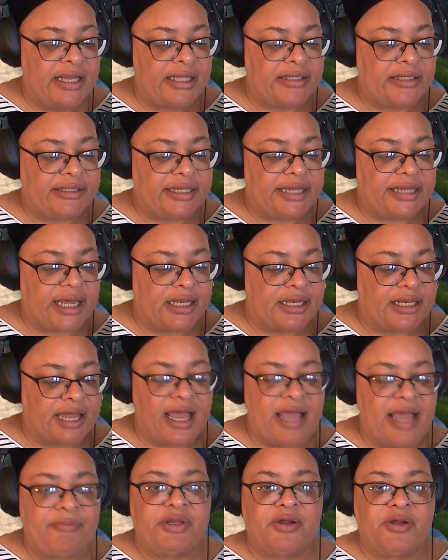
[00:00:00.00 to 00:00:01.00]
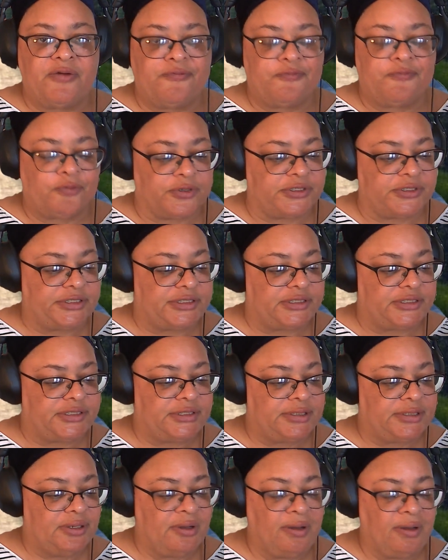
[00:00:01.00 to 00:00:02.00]
the alignment of forces.
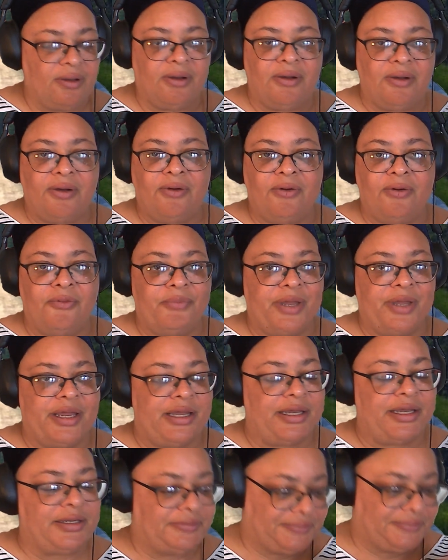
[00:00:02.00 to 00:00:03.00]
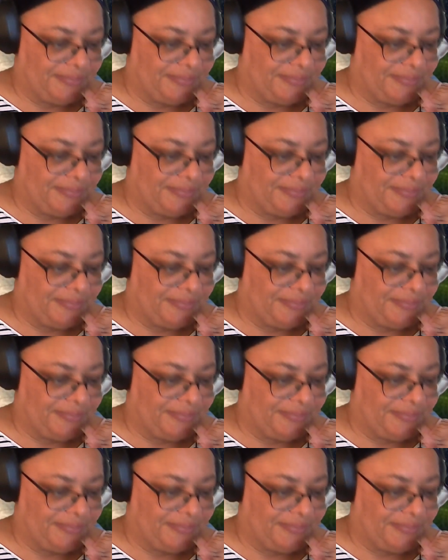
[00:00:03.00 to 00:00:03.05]
Oh man.